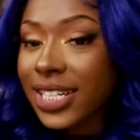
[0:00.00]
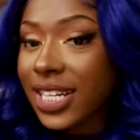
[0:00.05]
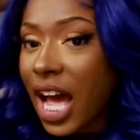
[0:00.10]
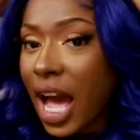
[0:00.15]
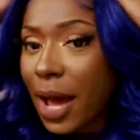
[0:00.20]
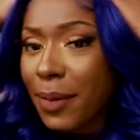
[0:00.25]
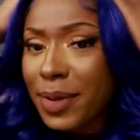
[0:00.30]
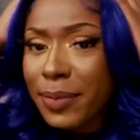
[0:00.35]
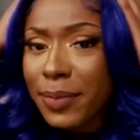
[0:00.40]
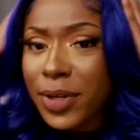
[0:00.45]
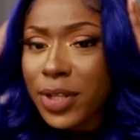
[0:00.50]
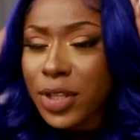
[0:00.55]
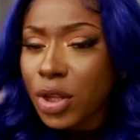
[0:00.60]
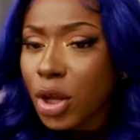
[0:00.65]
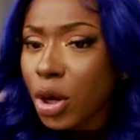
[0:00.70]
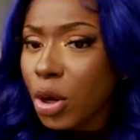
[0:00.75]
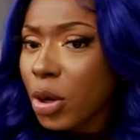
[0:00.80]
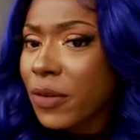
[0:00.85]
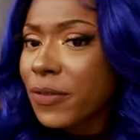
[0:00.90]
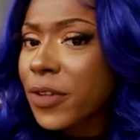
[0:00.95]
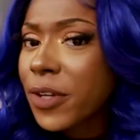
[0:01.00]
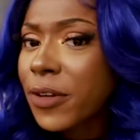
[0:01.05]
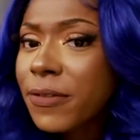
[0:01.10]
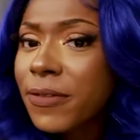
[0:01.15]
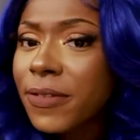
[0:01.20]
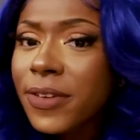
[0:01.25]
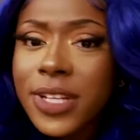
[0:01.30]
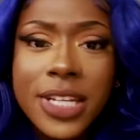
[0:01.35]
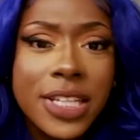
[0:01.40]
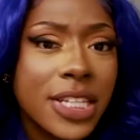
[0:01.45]
comment below if you're
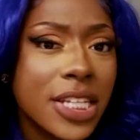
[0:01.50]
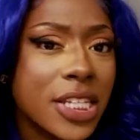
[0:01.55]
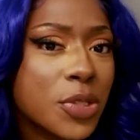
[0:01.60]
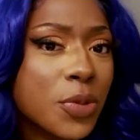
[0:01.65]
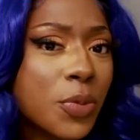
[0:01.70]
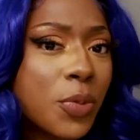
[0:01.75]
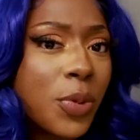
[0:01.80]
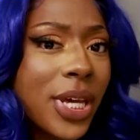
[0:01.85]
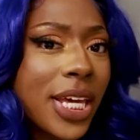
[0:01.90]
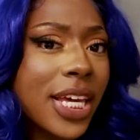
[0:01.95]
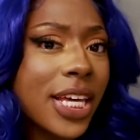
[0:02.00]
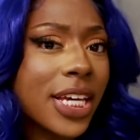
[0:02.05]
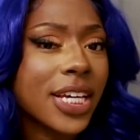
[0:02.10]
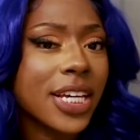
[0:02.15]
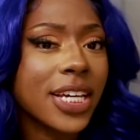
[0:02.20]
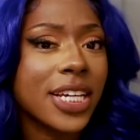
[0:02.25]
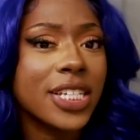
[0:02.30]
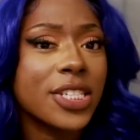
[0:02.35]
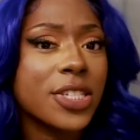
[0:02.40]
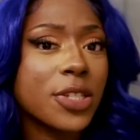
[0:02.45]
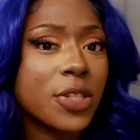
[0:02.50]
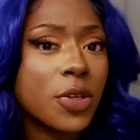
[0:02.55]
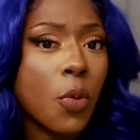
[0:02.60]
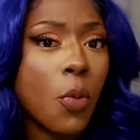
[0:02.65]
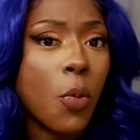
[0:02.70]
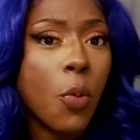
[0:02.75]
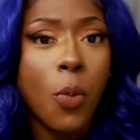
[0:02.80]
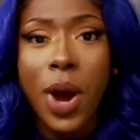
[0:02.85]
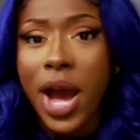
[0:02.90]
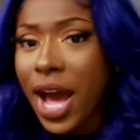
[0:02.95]
feeling this wig, because
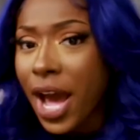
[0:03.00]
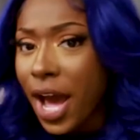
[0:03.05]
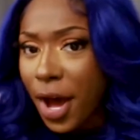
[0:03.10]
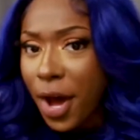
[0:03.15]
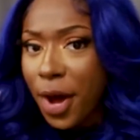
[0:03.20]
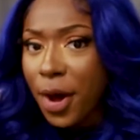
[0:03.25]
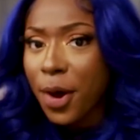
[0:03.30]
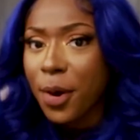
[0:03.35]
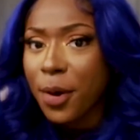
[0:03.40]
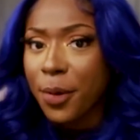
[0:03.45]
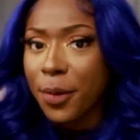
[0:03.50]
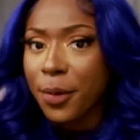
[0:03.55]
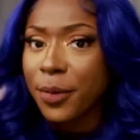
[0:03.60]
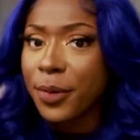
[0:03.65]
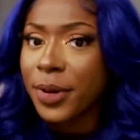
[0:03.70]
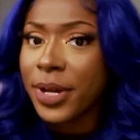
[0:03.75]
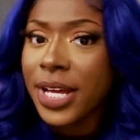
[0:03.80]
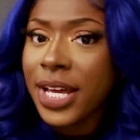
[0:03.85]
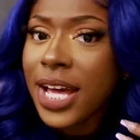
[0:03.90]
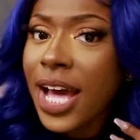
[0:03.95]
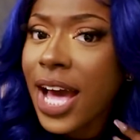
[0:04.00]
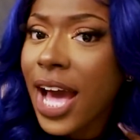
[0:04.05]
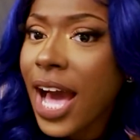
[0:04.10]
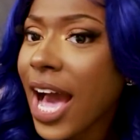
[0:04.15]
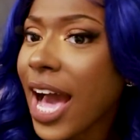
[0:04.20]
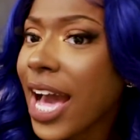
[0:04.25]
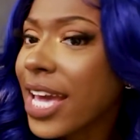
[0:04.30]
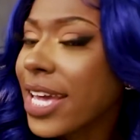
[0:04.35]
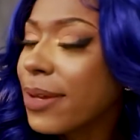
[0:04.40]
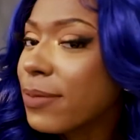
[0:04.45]
wow,
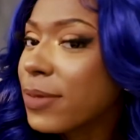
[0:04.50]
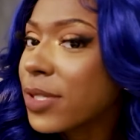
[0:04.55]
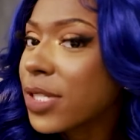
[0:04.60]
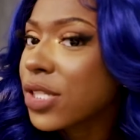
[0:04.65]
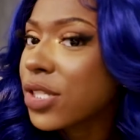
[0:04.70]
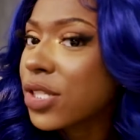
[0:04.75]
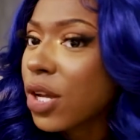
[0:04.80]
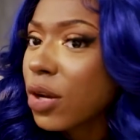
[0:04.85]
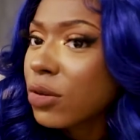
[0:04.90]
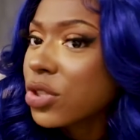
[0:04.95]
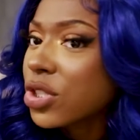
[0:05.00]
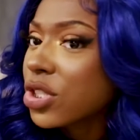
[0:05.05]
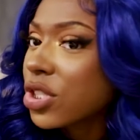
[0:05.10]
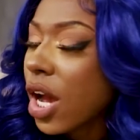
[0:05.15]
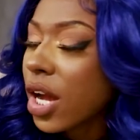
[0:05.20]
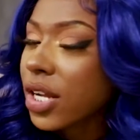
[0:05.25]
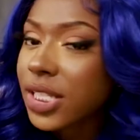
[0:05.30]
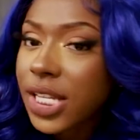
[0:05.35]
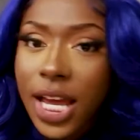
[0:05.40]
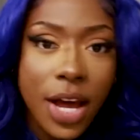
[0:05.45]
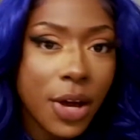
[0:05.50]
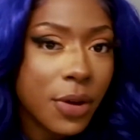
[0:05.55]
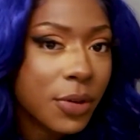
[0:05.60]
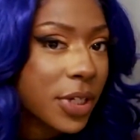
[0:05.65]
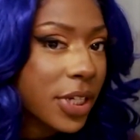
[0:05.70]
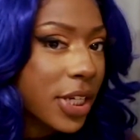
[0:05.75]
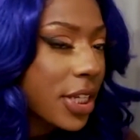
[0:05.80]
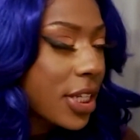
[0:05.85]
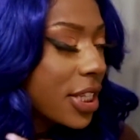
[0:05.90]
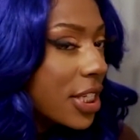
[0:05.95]
I am so shocked at how
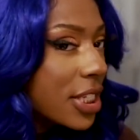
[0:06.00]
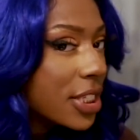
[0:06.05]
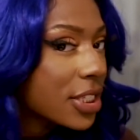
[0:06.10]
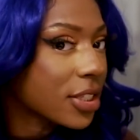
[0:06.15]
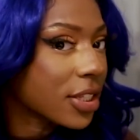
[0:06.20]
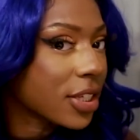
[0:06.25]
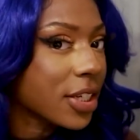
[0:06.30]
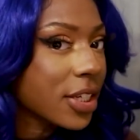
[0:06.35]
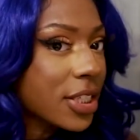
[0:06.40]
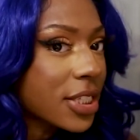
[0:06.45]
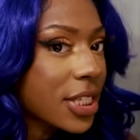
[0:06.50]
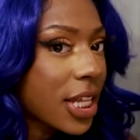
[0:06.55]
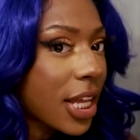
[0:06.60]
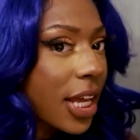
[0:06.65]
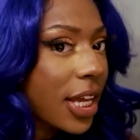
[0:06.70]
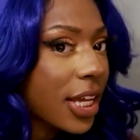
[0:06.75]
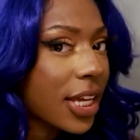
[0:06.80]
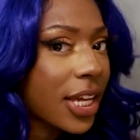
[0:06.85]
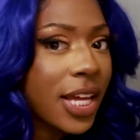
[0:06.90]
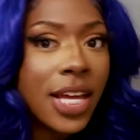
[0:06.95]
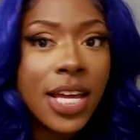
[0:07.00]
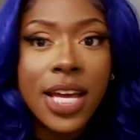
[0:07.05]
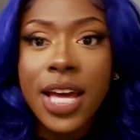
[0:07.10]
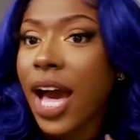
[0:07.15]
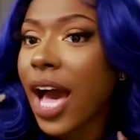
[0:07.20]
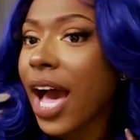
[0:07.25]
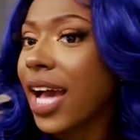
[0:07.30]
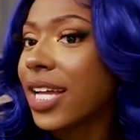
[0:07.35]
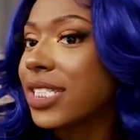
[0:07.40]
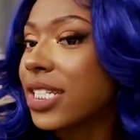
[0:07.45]
good this looks. Like,
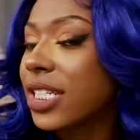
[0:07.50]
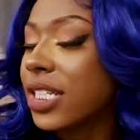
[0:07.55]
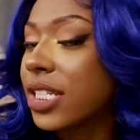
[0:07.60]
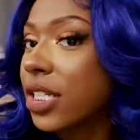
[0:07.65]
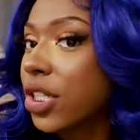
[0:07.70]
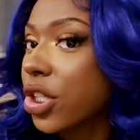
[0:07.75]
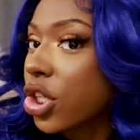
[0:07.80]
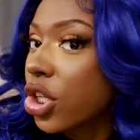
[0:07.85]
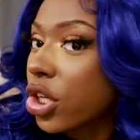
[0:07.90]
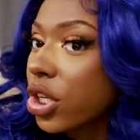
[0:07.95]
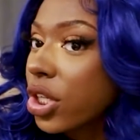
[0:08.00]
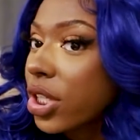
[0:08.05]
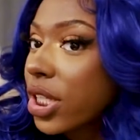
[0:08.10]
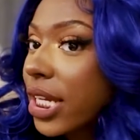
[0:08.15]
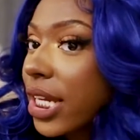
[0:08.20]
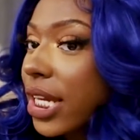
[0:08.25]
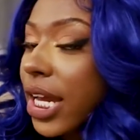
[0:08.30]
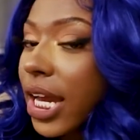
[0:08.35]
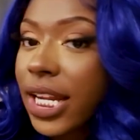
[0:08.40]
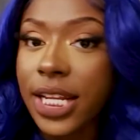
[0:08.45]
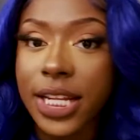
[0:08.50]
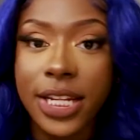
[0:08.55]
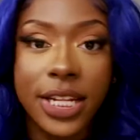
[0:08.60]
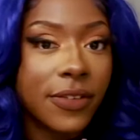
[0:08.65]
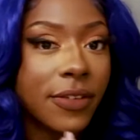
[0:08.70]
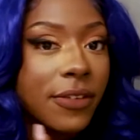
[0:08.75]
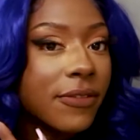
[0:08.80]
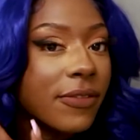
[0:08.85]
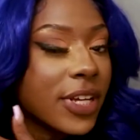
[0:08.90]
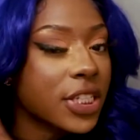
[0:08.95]
I didn't curl it, I didn't
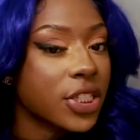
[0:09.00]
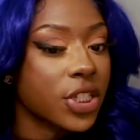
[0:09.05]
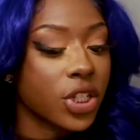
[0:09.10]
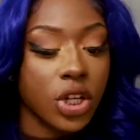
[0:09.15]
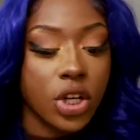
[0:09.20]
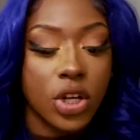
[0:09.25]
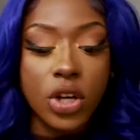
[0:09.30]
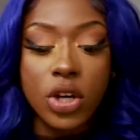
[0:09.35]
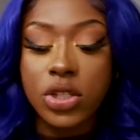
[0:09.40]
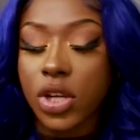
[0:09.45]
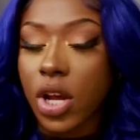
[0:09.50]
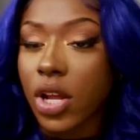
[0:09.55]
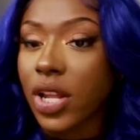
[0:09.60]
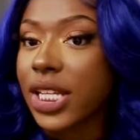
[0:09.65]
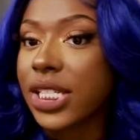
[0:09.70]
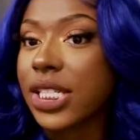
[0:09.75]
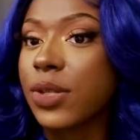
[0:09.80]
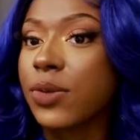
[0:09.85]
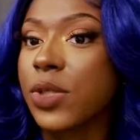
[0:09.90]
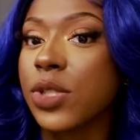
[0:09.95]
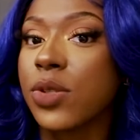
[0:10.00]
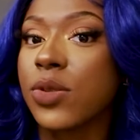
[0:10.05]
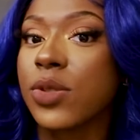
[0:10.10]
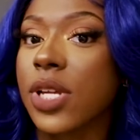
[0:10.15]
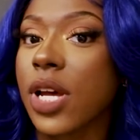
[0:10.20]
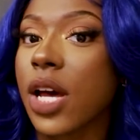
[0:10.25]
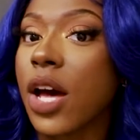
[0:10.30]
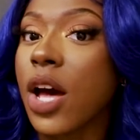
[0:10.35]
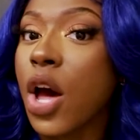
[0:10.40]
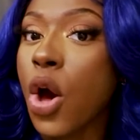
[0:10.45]
even fix the curls. All I did was use
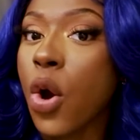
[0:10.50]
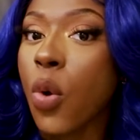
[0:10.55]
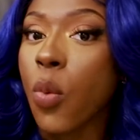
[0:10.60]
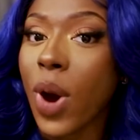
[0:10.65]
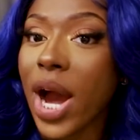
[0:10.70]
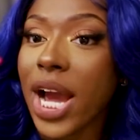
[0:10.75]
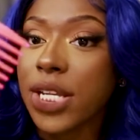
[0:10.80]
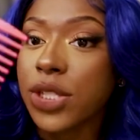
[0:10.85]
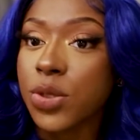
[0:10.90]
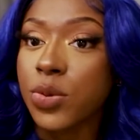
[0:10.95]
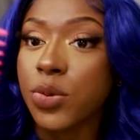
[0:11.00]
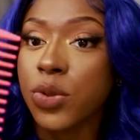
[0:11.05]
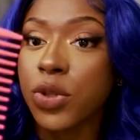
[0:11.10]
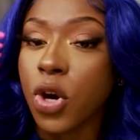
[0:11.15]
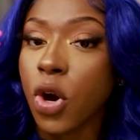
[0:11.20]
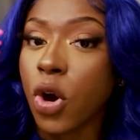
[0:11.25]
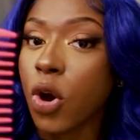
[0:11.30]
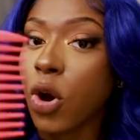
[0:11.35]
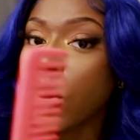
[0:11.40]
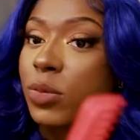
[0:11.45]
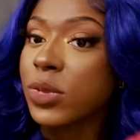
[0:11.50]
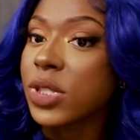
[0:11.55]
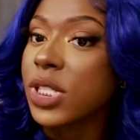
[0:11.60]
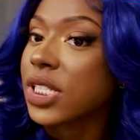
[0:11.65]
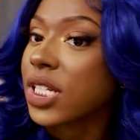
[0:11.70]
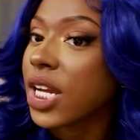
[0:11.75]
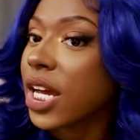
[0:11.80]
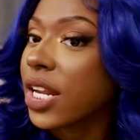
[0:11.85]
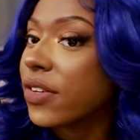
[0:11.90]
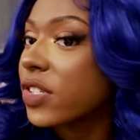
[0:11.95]
a wide tooth comb to
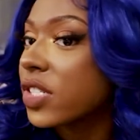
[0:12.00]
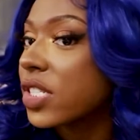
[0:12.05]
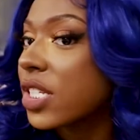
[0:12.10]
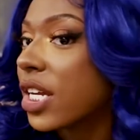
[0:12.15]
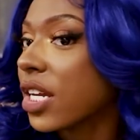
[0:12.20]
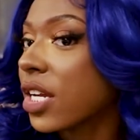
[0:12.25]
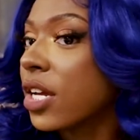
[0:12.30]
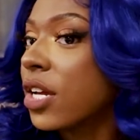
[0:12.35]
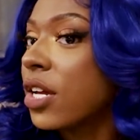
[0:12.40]
kind of just like